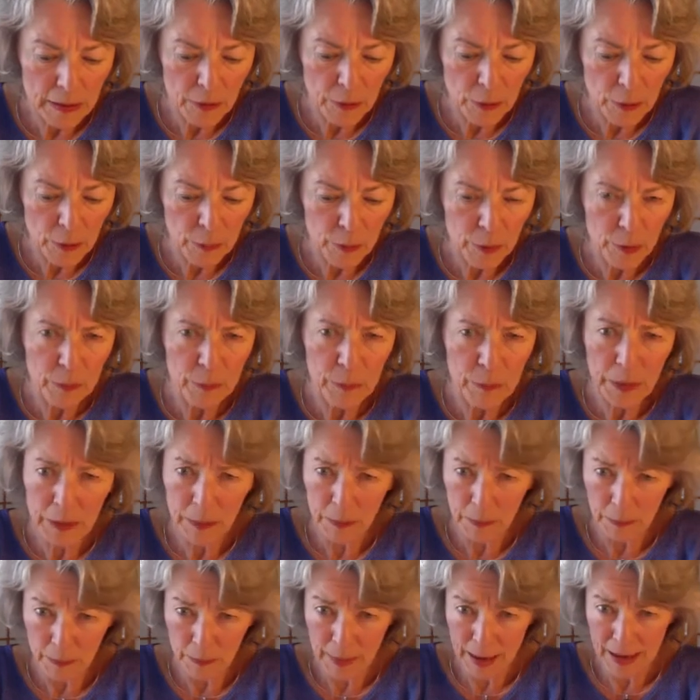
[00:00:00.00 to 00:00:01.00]
her book
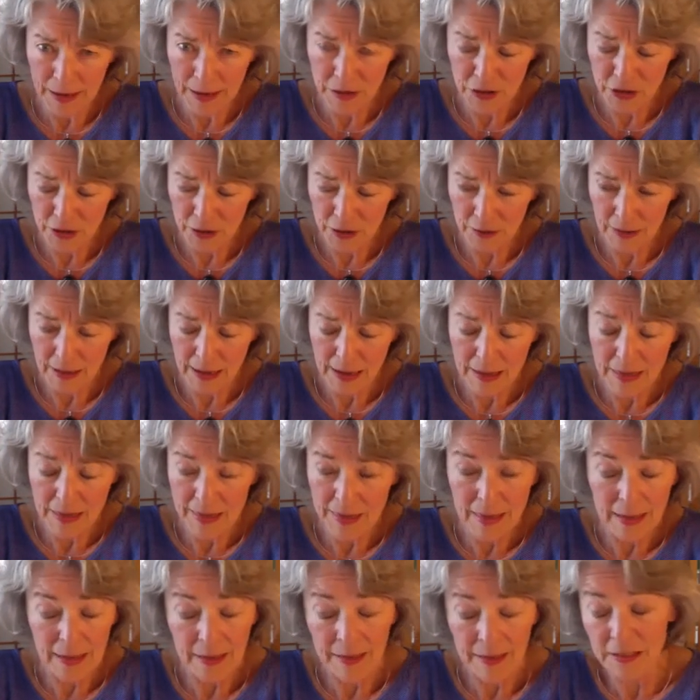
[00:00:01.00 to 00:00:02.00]
Big Magic. I
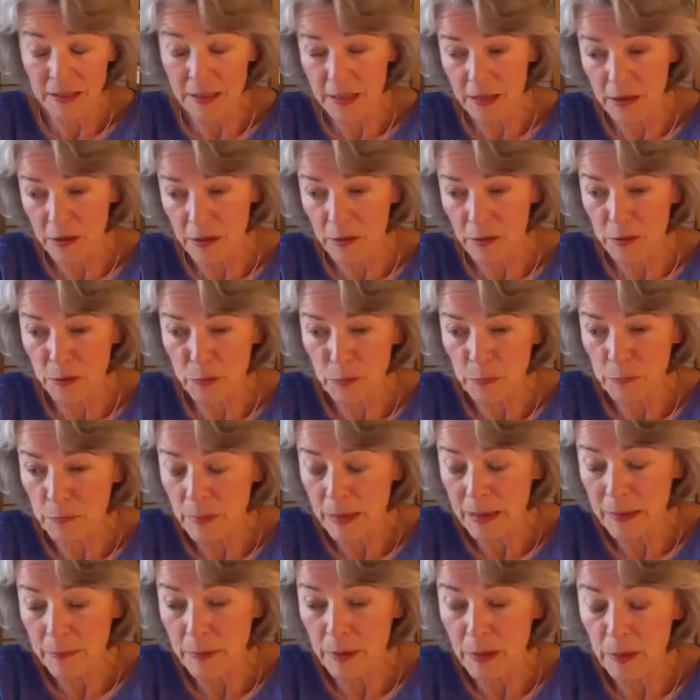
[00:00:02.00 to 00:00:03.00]
think it's there.
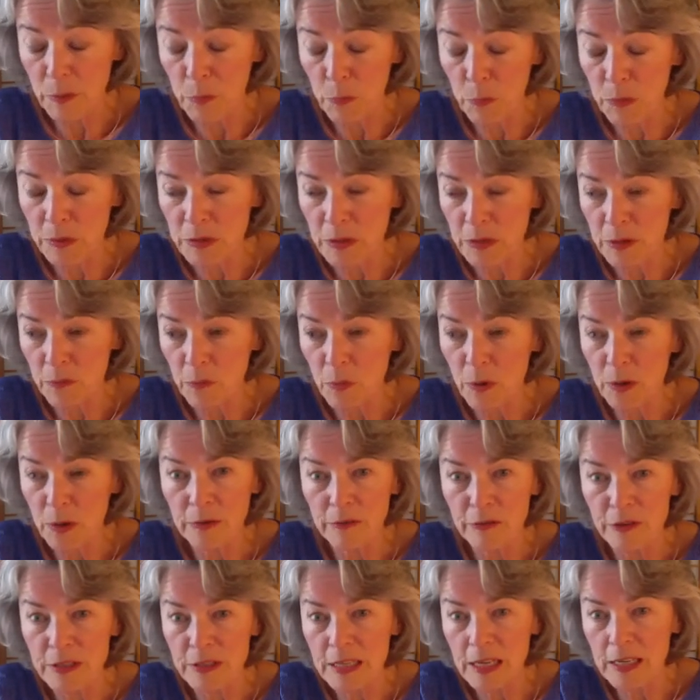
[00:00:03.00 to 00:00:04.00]
Maybe it was on one
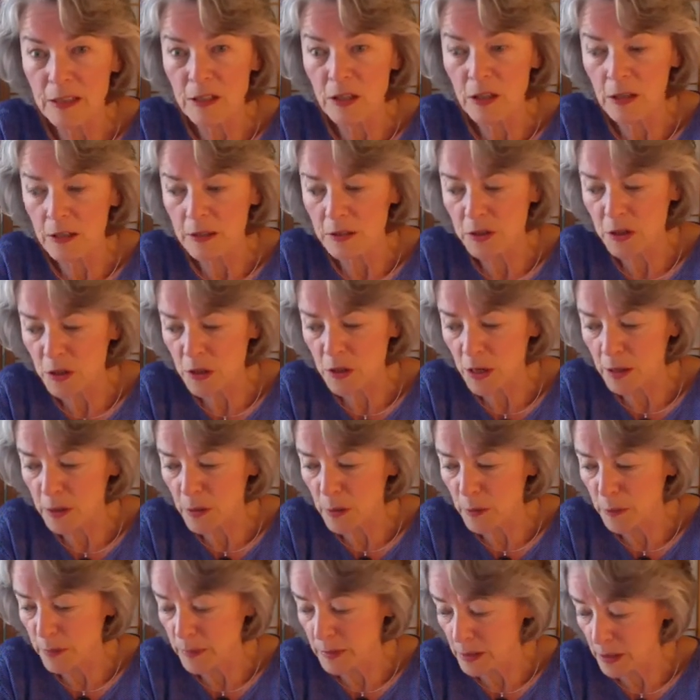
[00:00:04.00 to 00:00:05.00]
of her TED Talks.
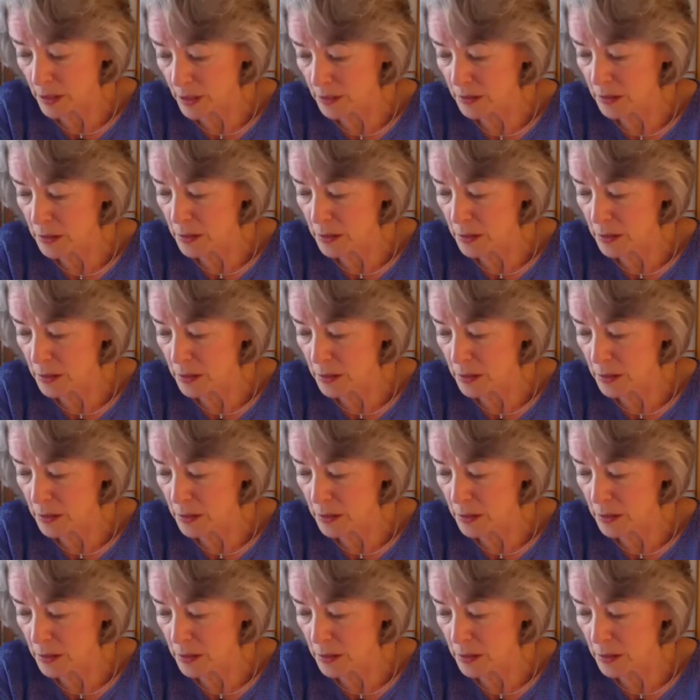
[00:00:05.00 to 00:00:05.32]
Talks